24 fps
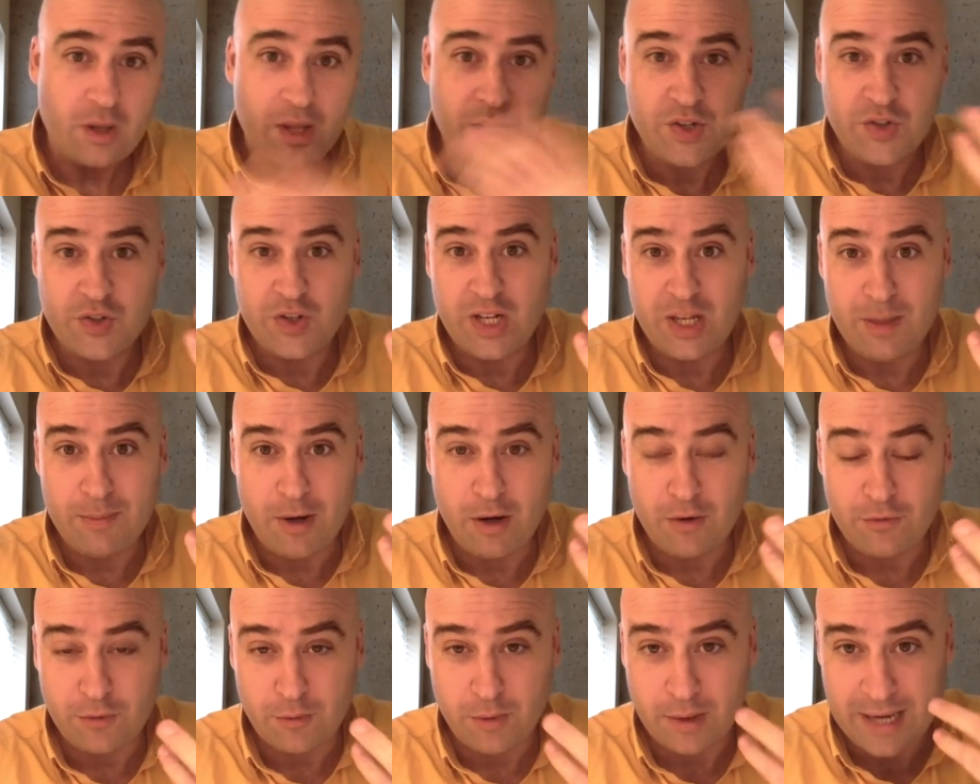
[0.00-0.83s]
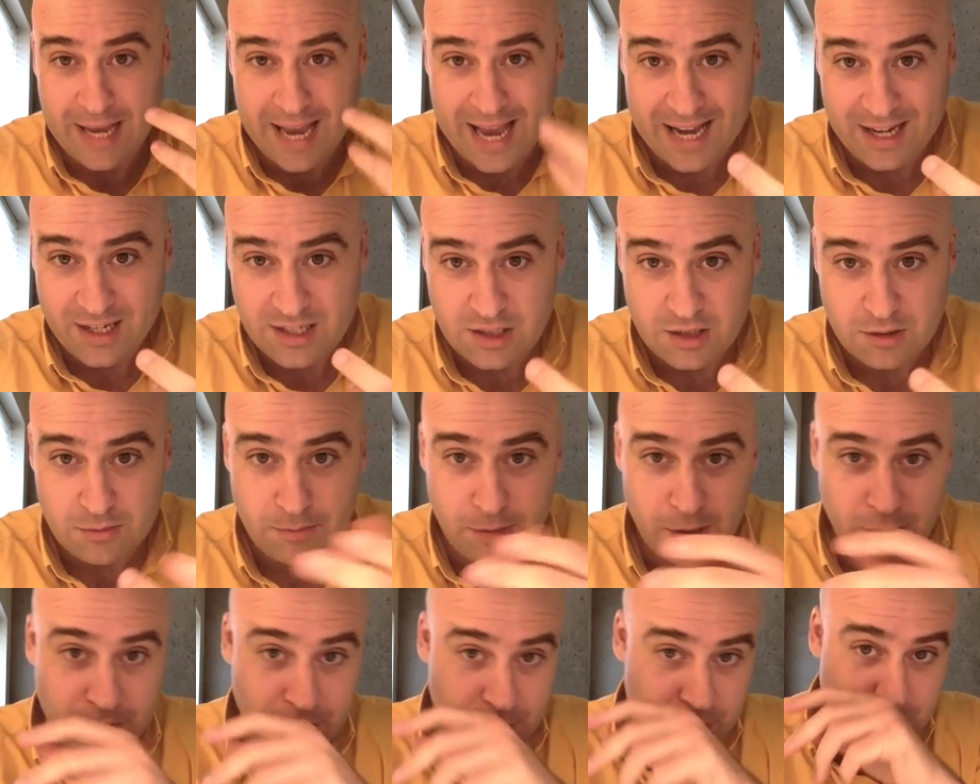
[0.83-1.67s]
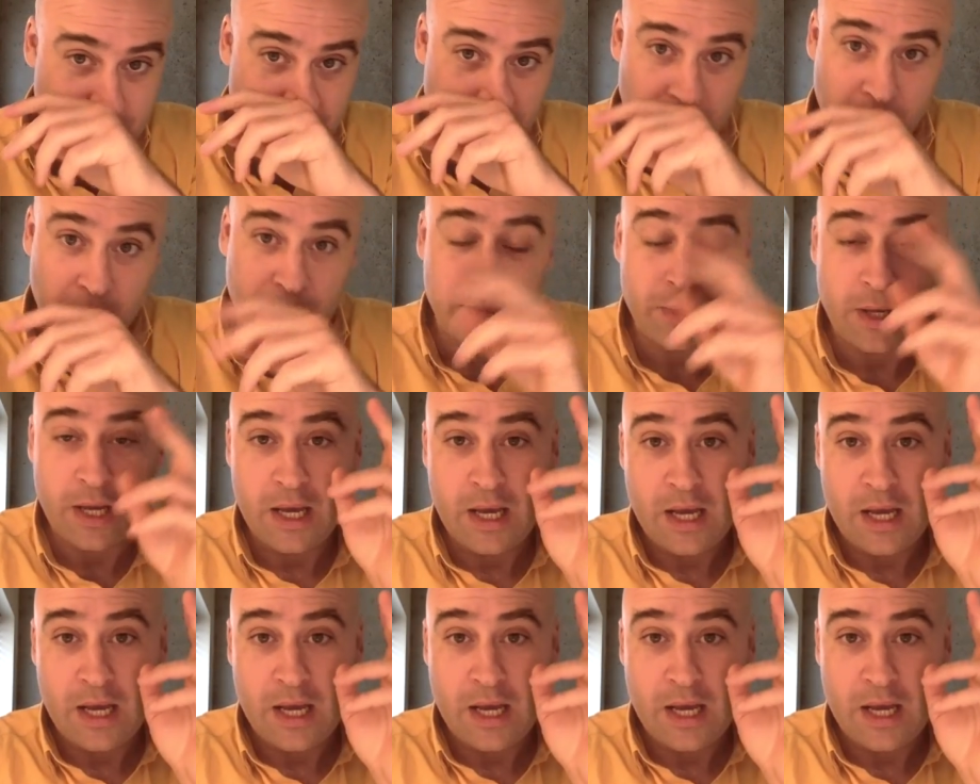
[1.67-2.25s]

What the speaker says: There's an email from an ex-Patreon supporter.